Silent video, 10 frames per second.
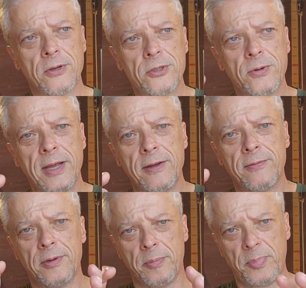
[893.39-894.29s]
as you have
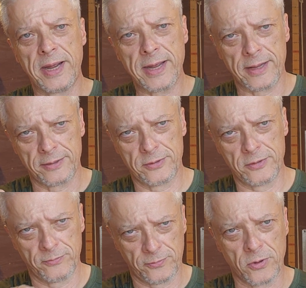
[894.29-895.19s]
a path
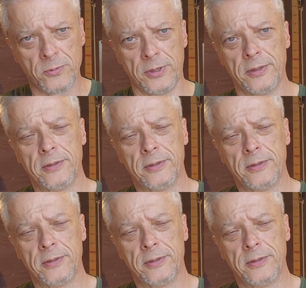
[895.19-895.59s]
forward.